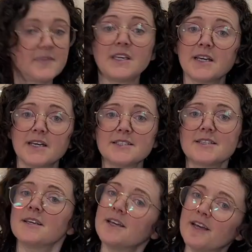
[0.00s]
Because
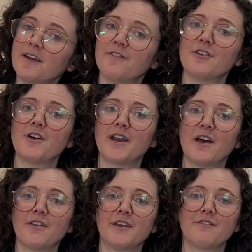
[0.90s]
if you're not
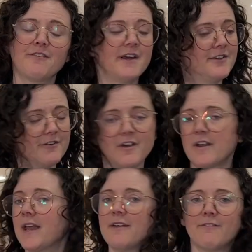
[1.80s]
healthy and fed, you're not
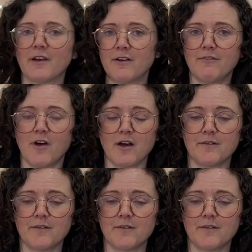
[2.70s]
getting very far.